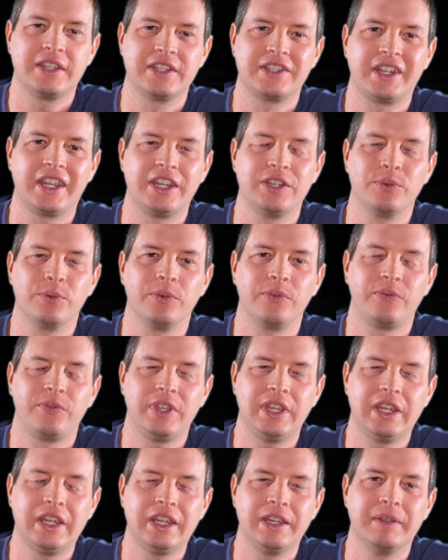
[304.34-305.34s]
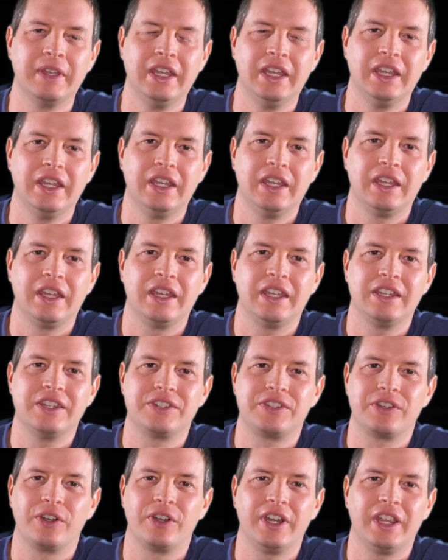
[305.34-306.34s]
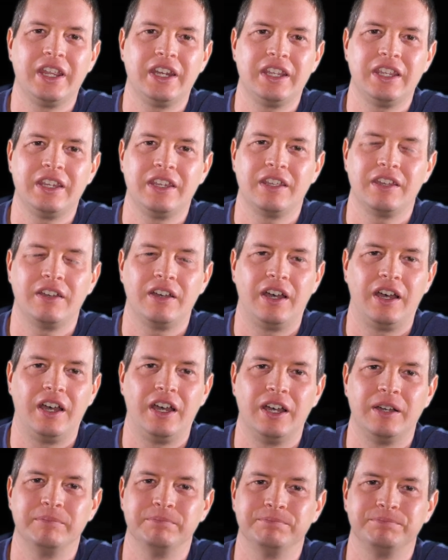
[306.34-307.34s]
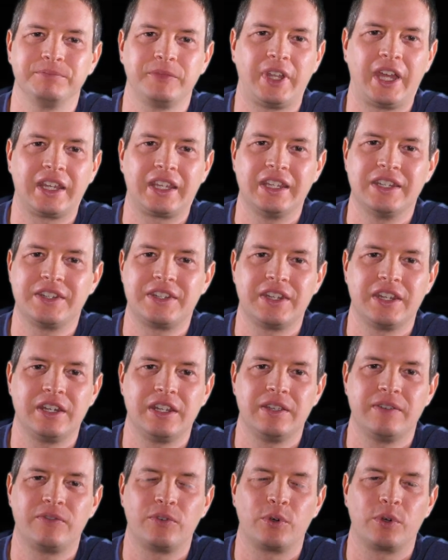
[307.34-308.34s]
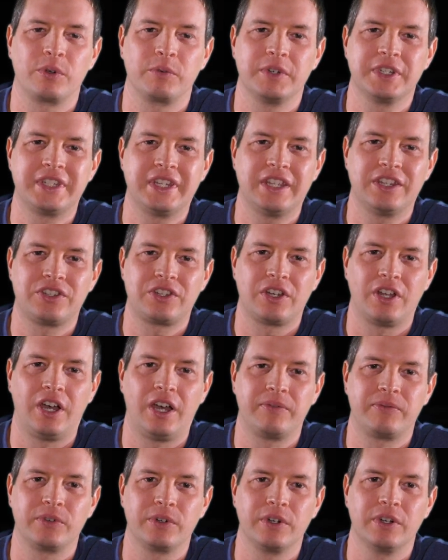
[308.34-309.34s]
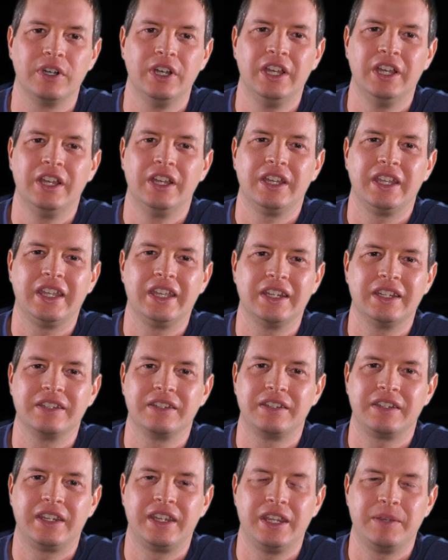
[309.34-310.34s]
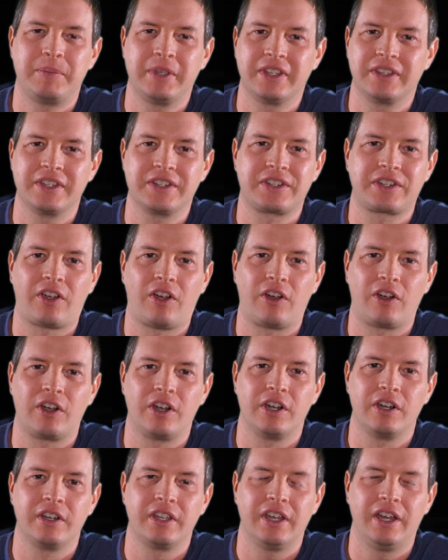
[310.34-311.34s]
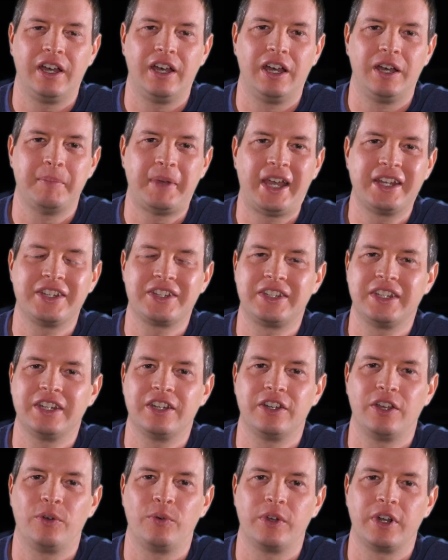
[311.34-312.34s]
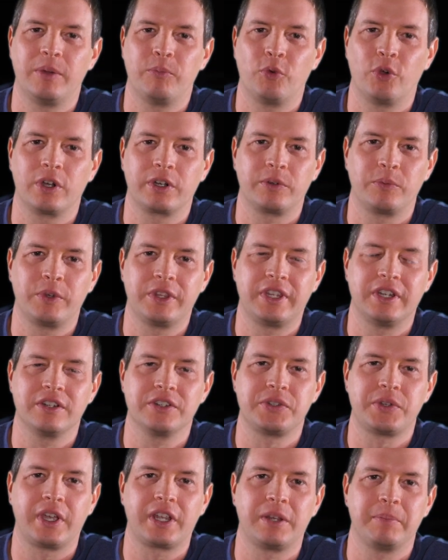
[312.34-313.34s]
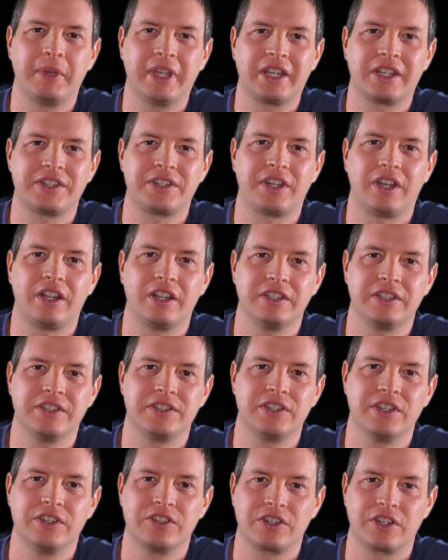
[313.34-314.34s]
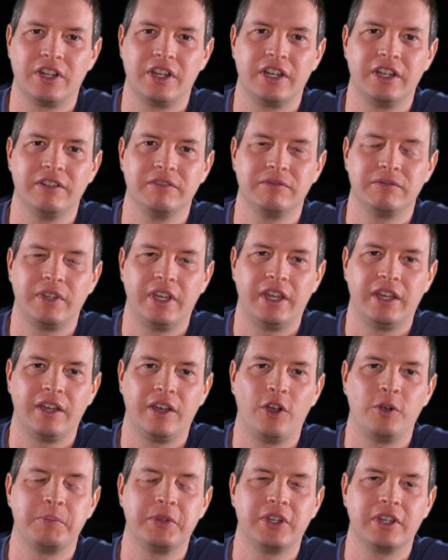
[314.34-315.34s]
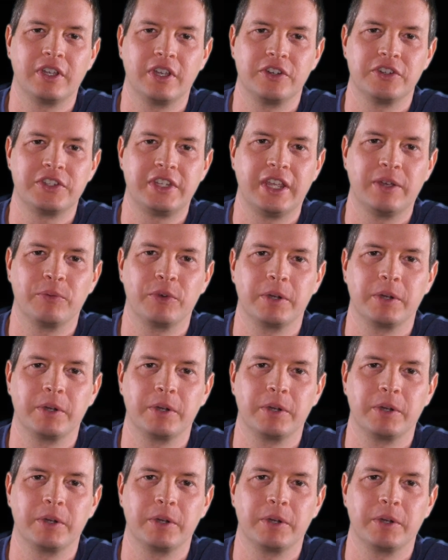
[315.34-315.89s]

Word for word: this annual fee, is there any like incentive or retention offer in keeping this card? I just need to know what I'm working with here so I can make a solid decision on it. I hope you can understand